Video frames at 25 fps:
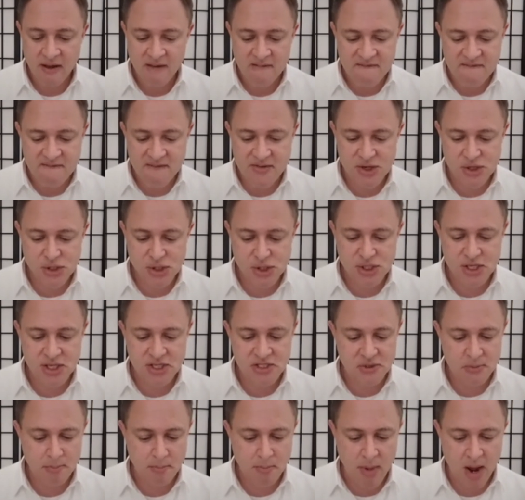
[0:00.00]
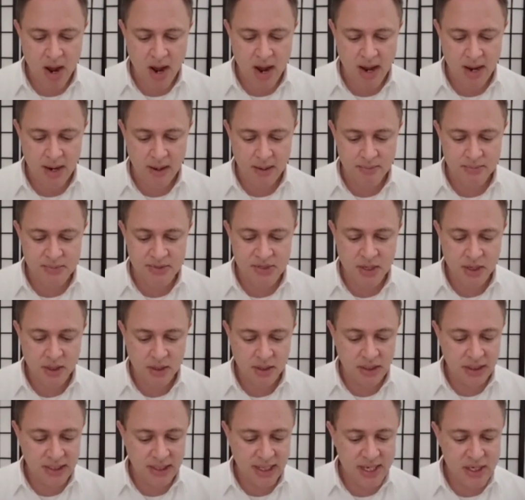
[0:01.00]
vicious mobs
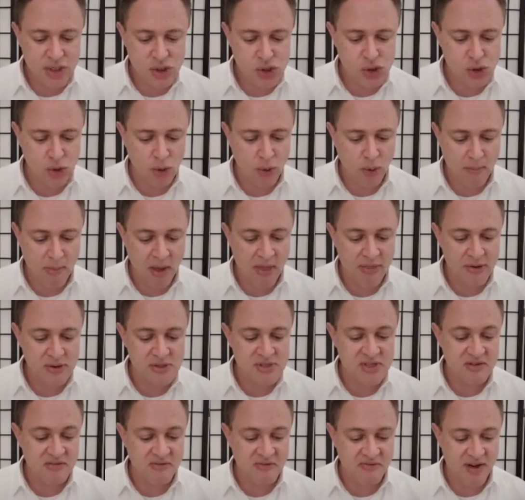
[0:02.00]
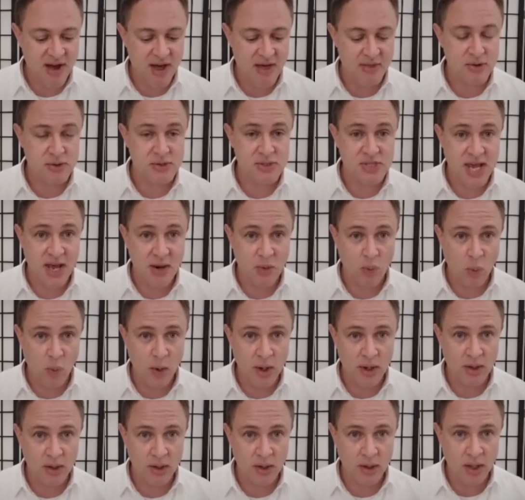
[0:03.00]
lynch your mothers and fathers at
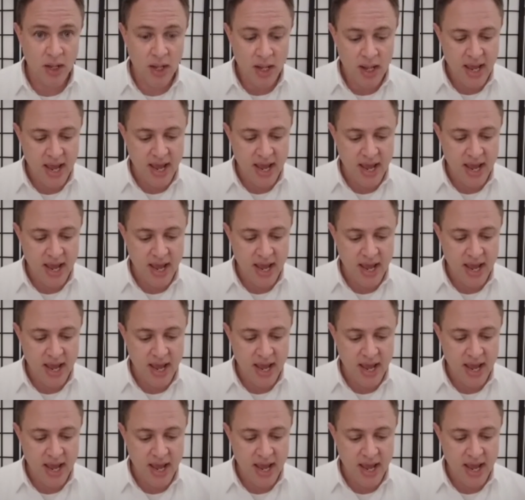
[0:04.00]
will